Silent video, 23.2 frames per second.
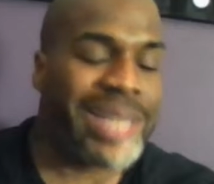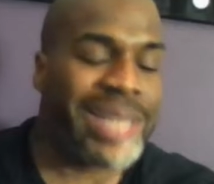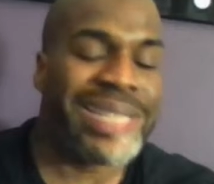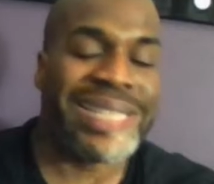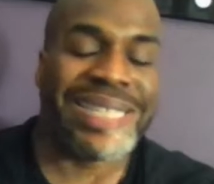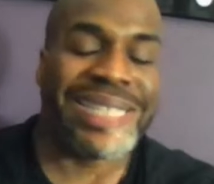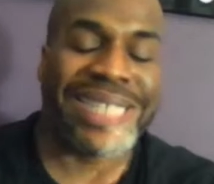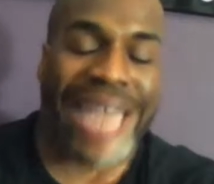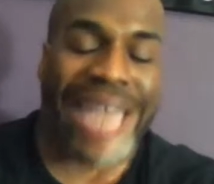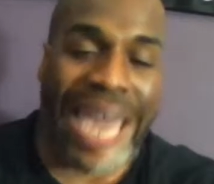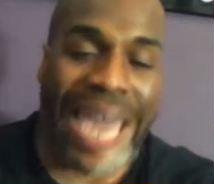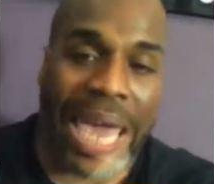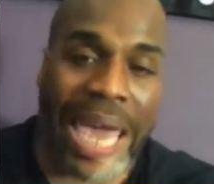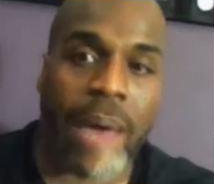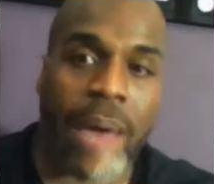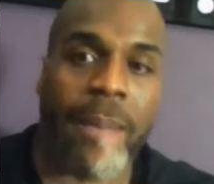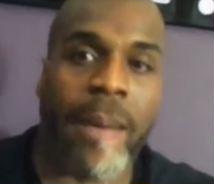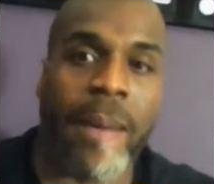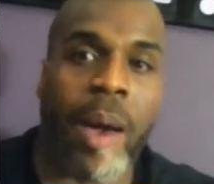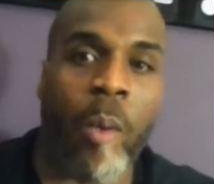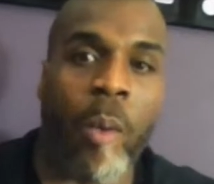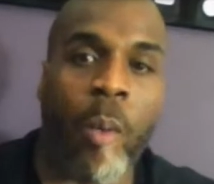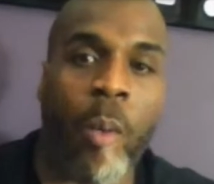Damn,
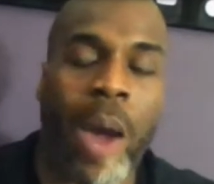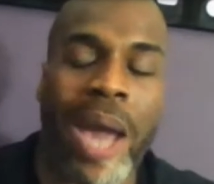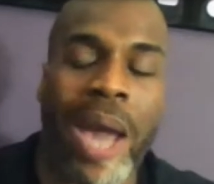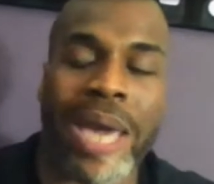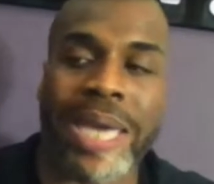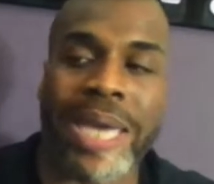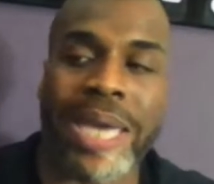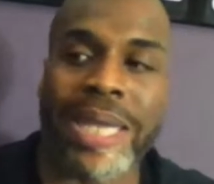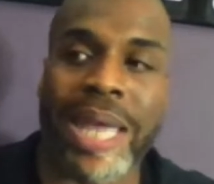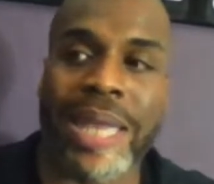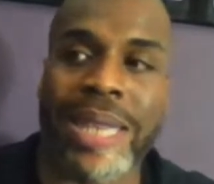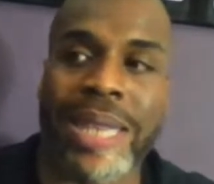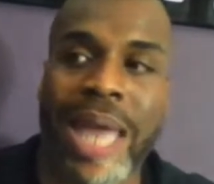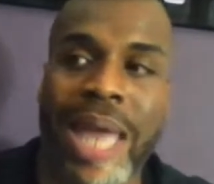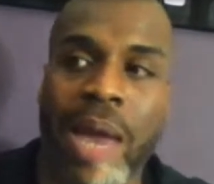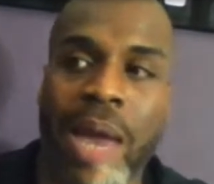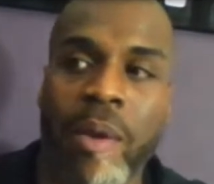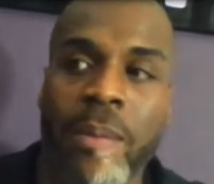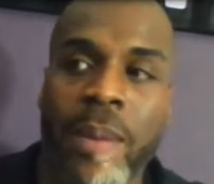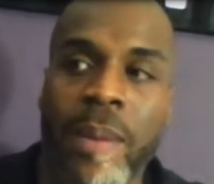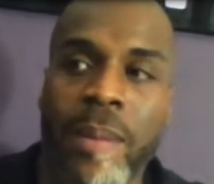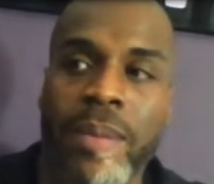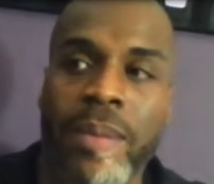why can I not
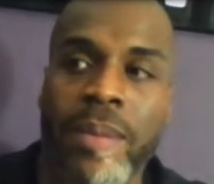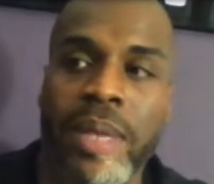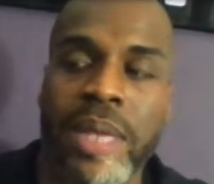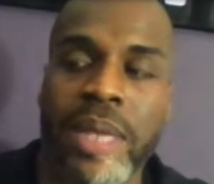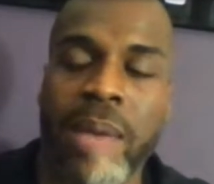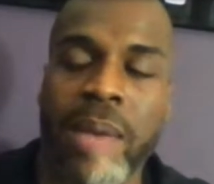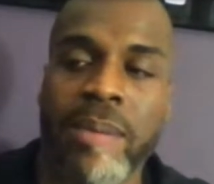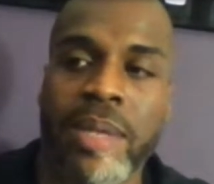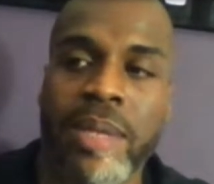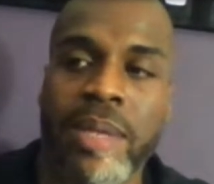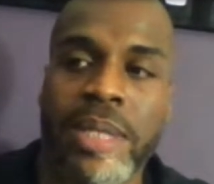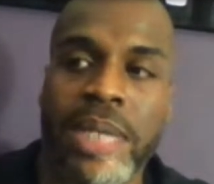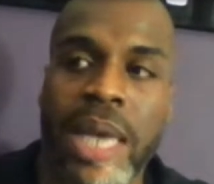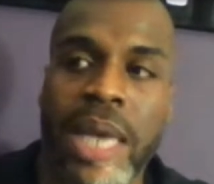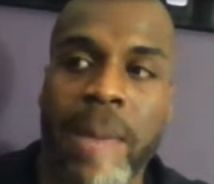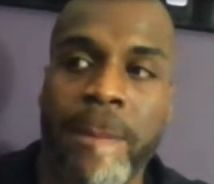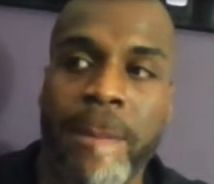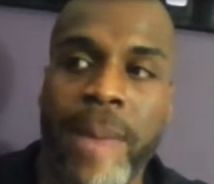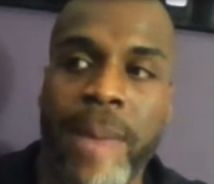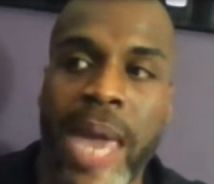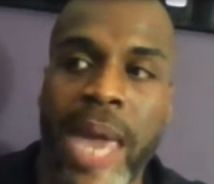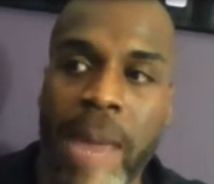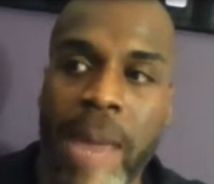remember the name of the damn
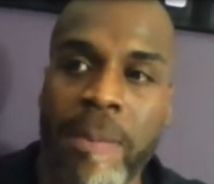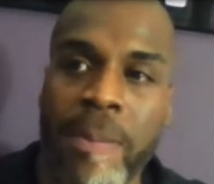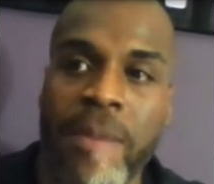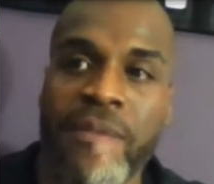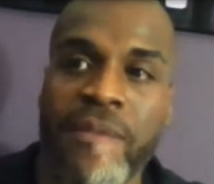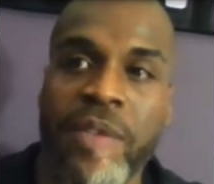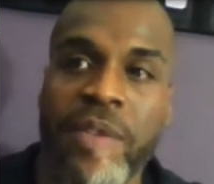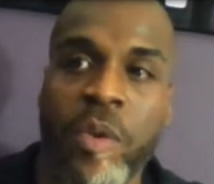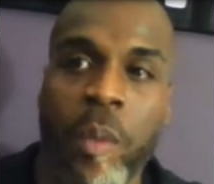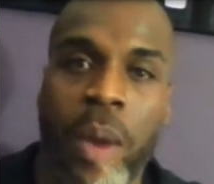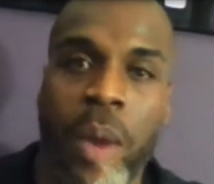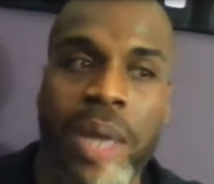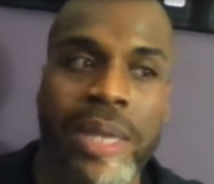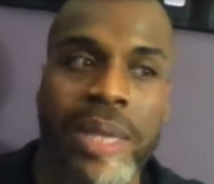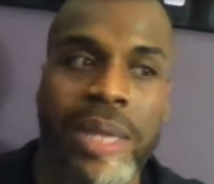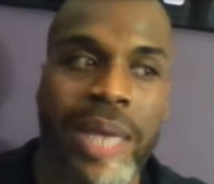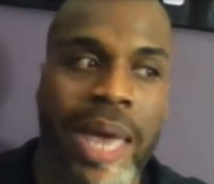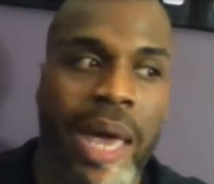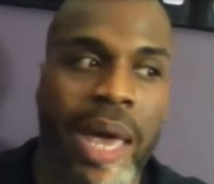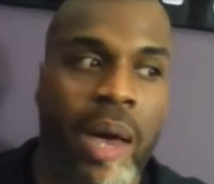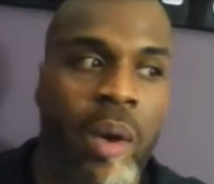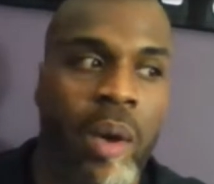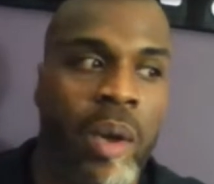pay-per-view right
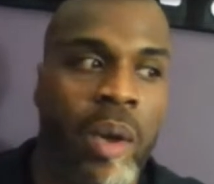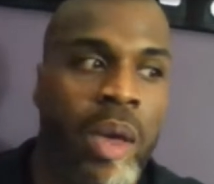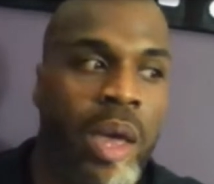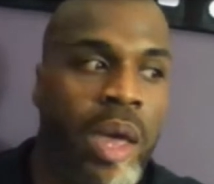now?